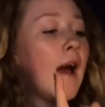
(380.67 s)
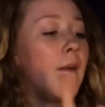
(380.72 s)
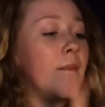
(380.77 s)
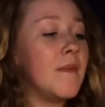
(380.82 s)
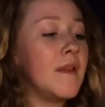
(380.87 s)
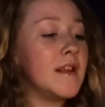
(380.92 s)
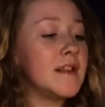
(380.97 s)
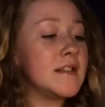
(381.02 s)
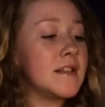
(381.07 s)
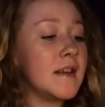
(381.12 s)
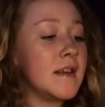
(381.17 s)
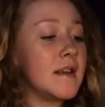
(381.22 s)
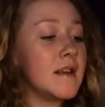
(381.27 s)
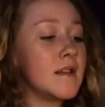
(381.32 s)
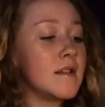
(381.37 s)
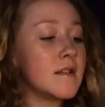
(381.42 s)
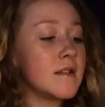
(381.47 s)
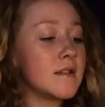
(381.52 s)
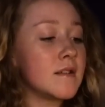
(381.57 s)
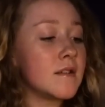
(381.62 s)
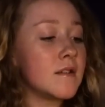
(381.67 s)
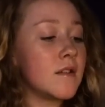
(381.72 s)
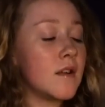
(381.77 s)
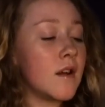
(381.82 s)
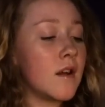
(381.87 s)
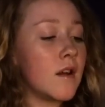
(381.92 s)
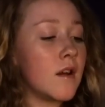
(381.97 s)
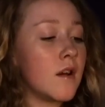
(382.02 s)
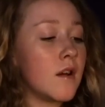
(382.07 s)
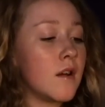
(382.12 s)
and this is
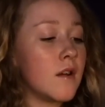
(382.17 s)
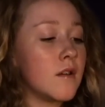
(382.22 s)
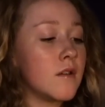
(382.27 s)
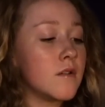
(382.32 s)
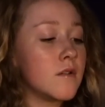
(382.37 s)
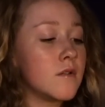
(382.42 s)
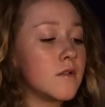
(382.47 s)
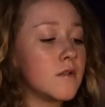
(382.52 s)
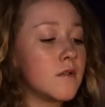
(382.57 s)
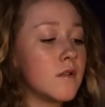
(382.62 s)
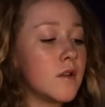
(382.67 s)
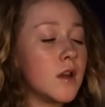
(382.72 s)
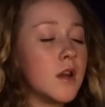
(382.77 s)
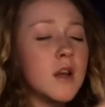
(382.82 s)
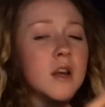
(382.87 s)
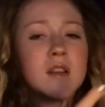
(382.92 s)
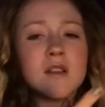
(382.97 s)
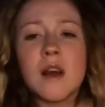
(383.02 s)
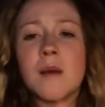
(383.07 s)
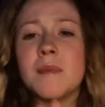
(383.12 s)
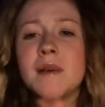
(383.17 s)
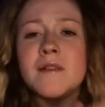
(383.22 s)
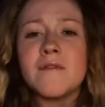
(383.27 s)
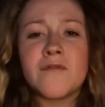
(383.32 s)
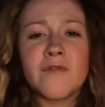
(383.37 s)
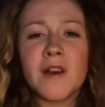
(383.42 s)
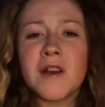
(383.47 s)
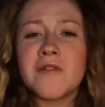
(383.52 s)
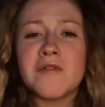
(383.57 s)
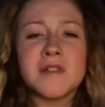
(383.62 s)
the
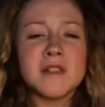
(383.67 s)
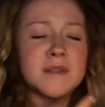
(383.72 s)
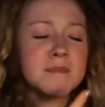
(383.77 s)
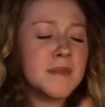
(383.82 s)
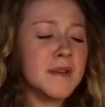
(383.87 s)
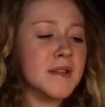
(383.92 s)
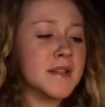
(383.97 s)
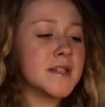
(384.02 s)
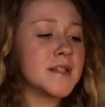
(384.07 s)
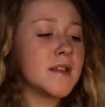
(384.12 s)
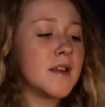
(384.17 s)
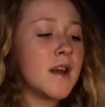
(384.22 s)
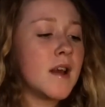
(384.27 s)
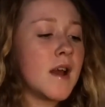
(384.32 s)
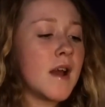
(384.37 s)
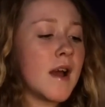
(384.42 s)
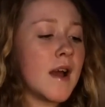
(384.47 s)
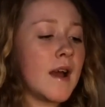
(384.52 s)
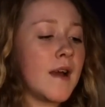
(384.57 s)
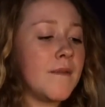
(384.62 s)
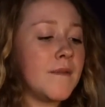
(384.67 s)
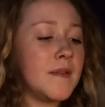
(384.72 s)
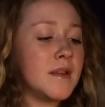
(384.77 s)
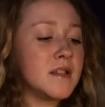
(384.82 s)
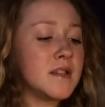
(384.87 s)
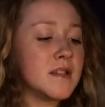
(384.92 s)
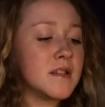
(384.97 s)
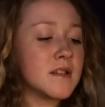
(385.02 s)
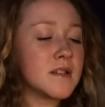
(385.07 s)
fragrance mist, and this